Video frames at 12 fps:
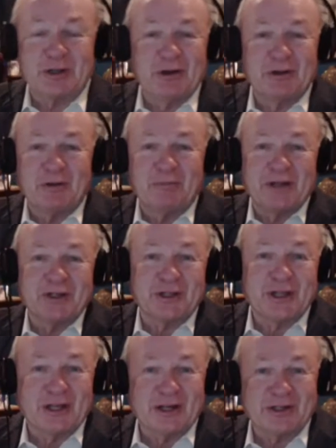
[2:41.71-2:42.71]
The, the best
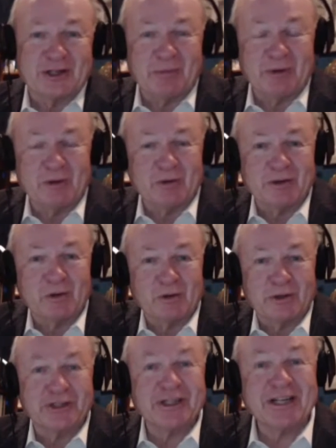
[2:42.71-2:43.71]
thing they sent me were,
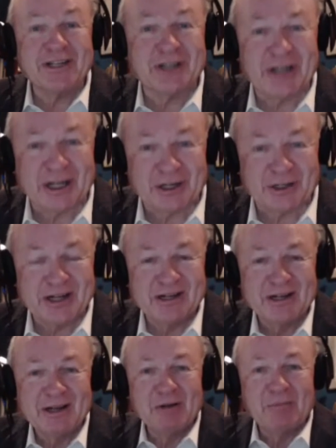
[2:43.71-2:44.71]
were seasonings,
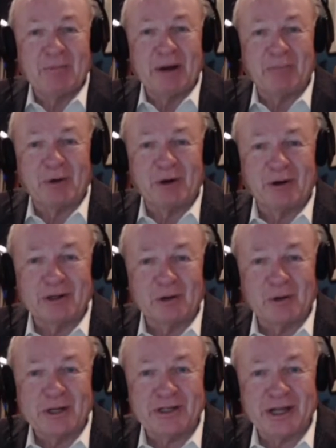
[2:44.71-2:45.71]
pepper and
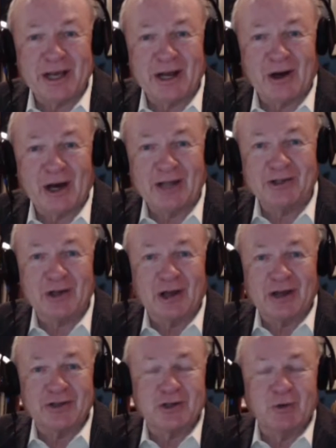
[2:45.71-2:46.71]
Louisiana hot
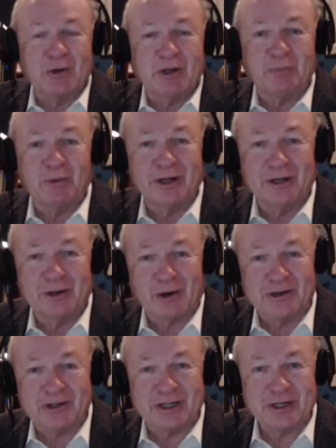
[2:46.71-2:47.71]
sauce, so we could put into
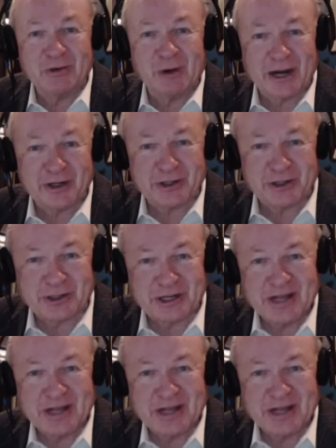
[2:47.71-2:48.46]
our sea rations.